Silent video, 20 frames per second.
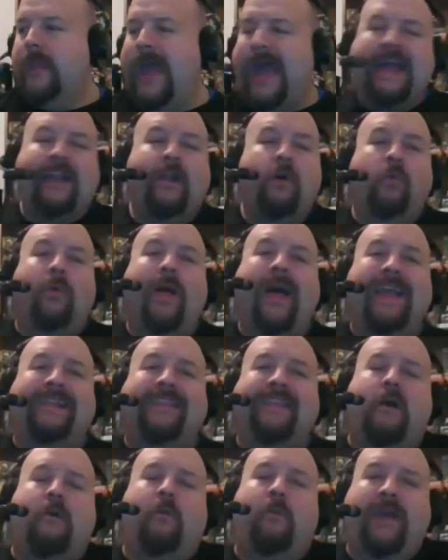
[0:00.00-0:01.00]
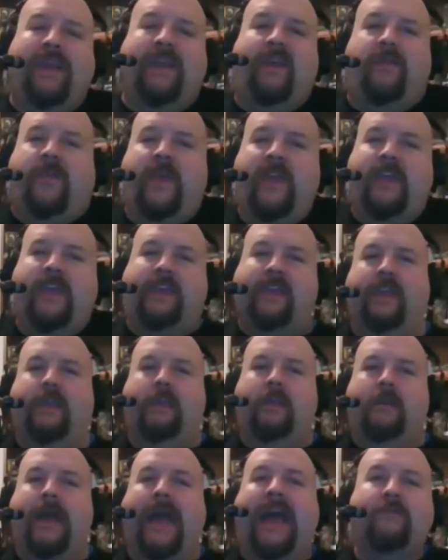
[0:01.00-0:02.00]
I don't like that way of thinking.
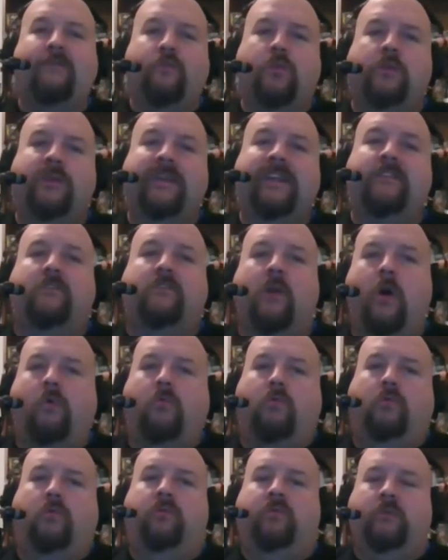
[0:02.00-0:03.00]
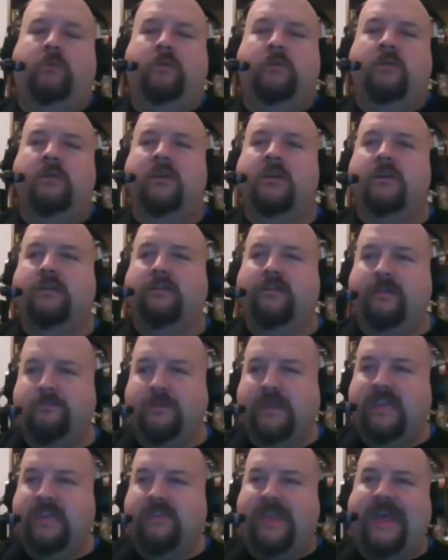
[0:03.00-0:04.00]
I really don't. To
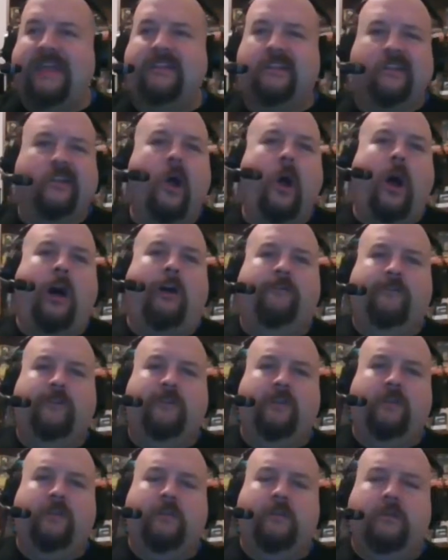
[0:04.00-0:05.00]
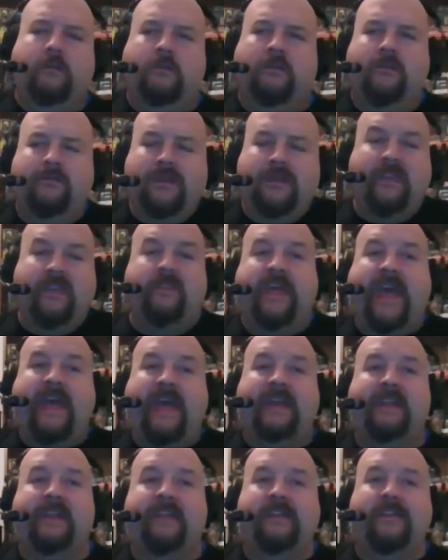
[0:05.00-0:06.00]
me, that's soft. To me,
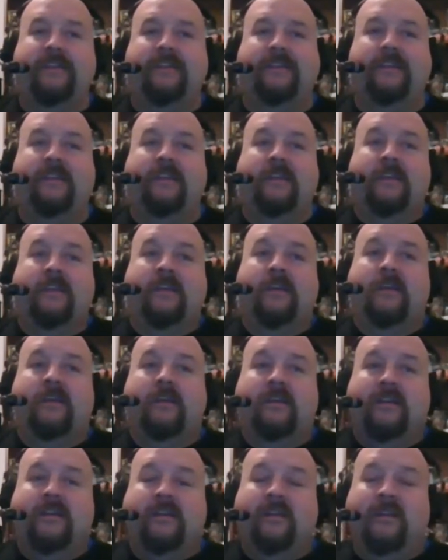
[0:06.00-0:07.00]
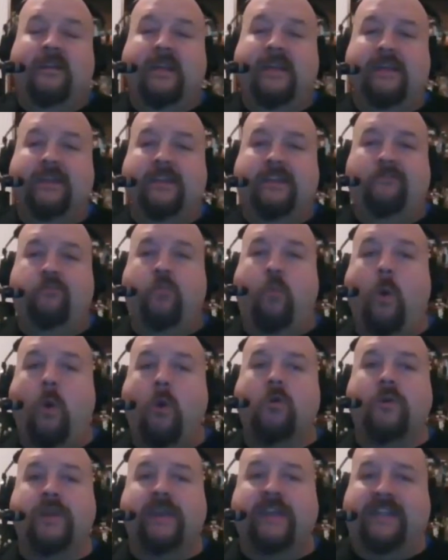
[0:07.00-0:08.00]
that is
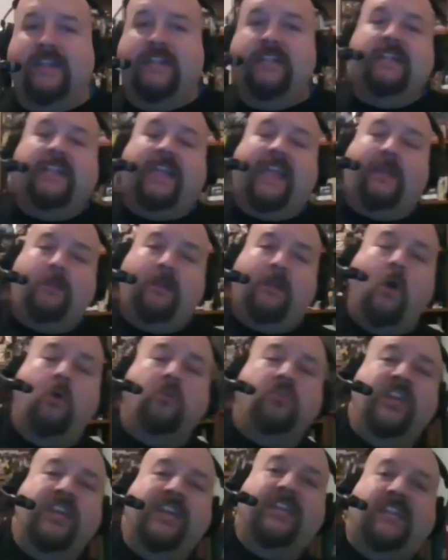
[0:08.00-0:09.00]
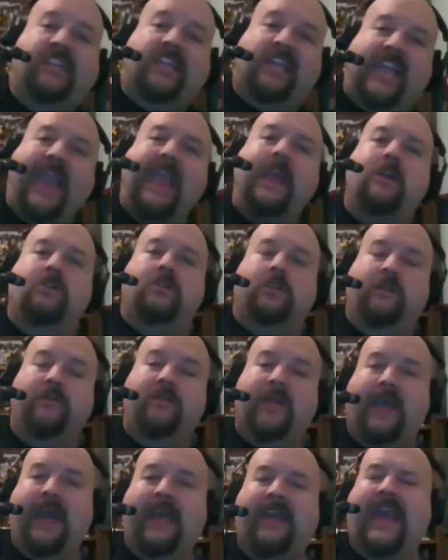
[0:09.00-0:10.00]
worried and coaching scared.
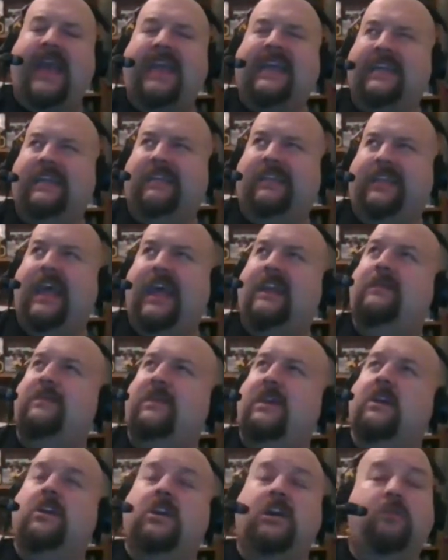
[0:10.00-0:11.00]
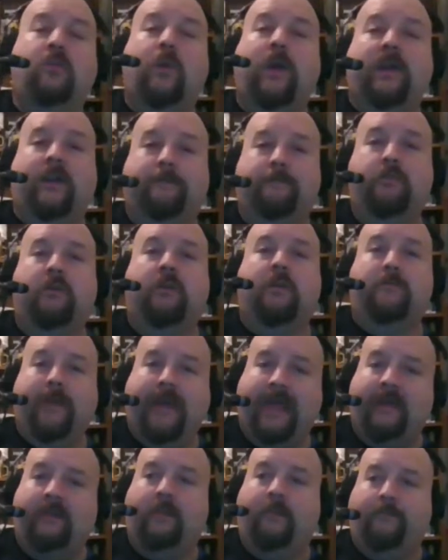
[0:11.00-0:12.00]
And I guess that'd be a good way to put it.
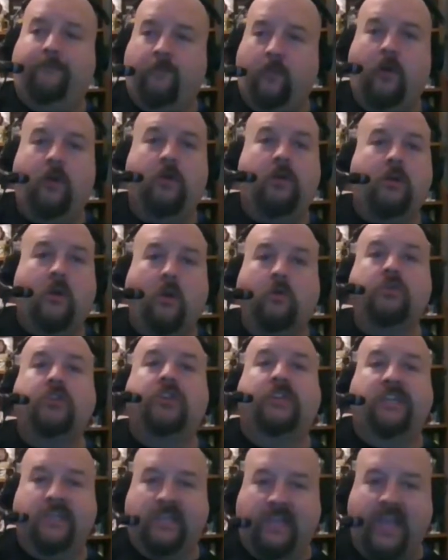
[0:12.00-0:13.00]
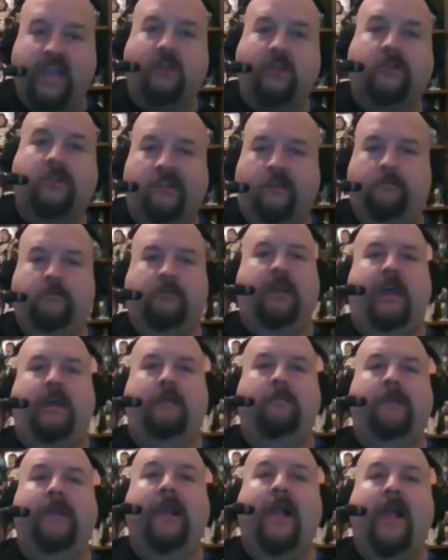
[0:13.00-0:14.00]
Matt LaFleur coaches scared
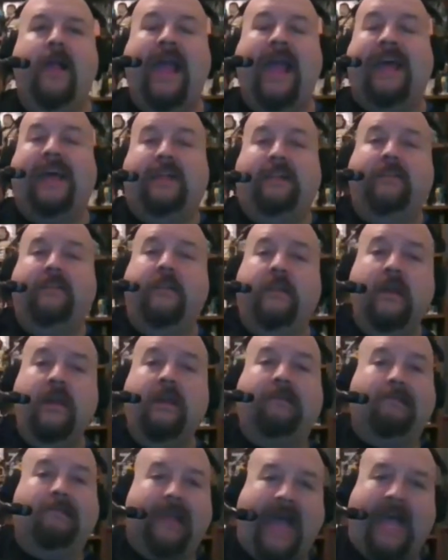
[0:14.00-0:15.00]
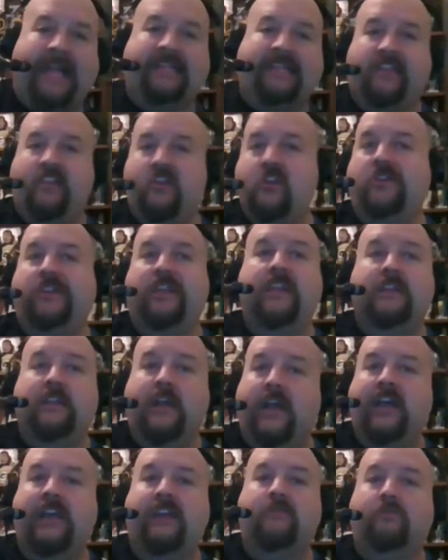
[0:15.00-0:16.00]
sometimes. And last Thursday
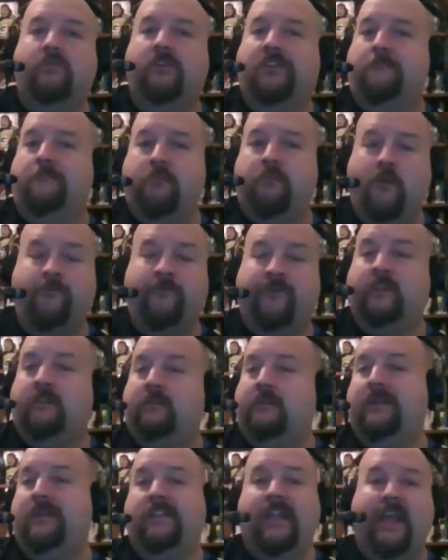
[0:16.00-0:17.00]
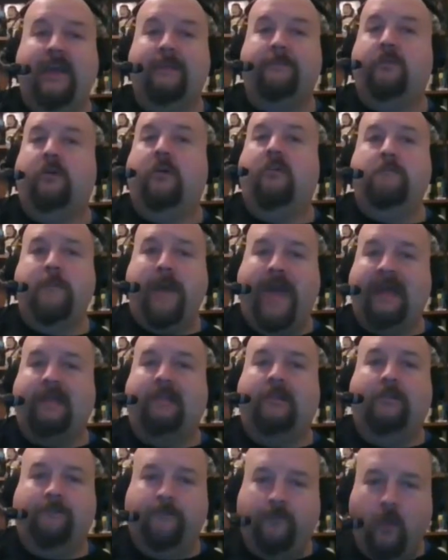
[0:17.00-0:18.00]
night was a perfect example of Matt
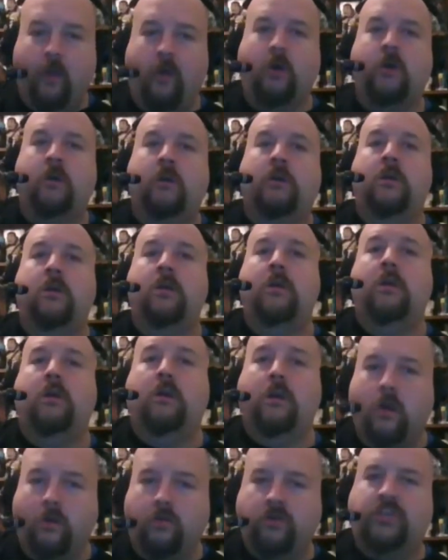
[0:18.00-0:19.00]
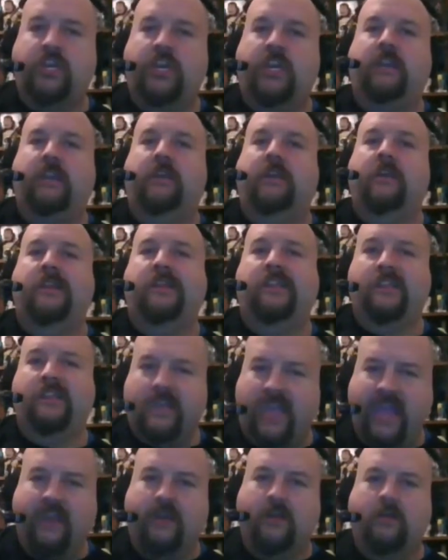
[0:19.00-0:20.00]
LaFleur coaching
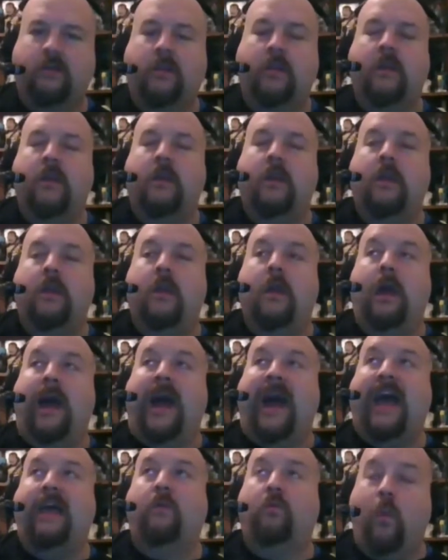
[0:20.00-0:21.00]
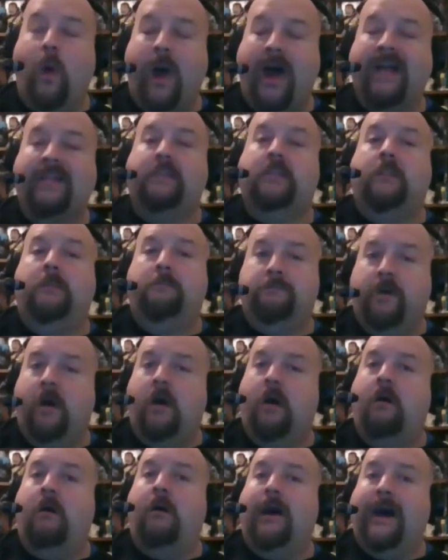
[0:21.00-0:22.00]
scared. I want the
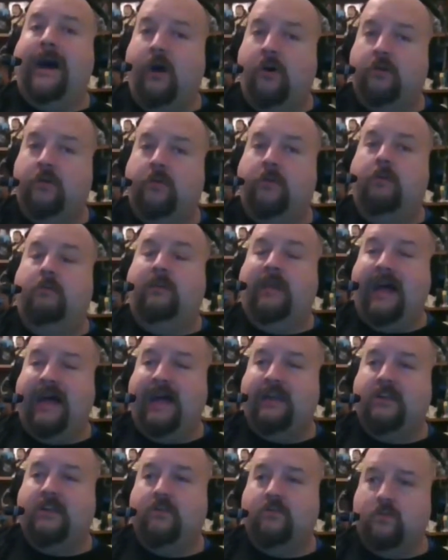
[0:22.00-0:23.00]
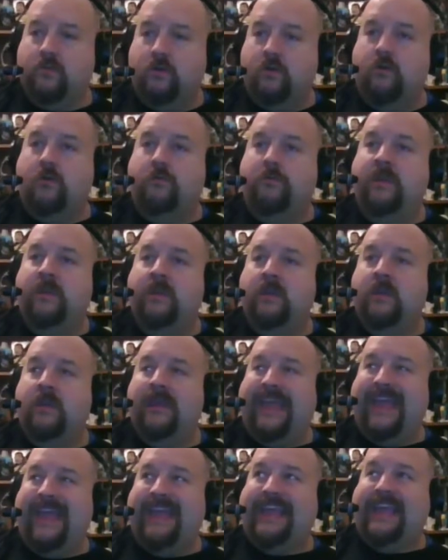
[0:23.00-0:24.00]
ball out of the locker room
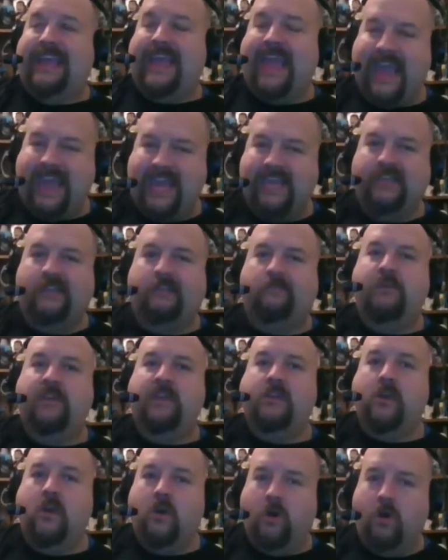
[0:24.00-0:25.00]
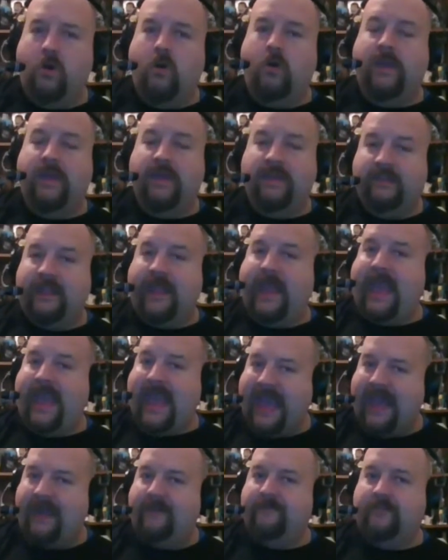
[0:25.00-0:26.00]
in case we go into
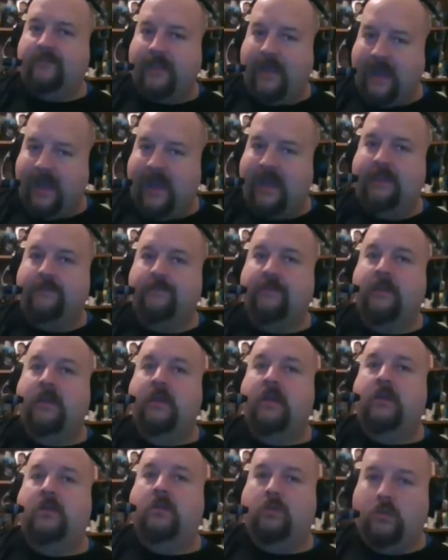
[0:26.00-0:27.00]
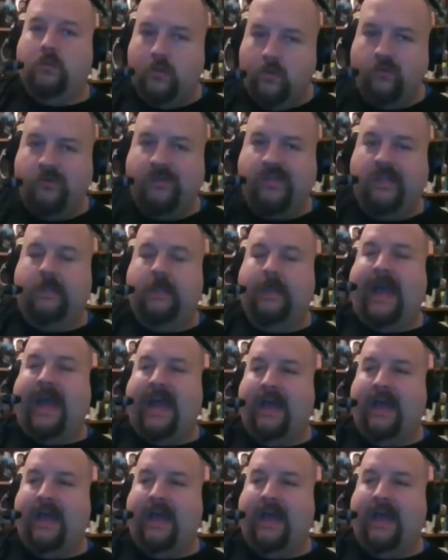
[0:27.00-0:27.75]
halftime losing.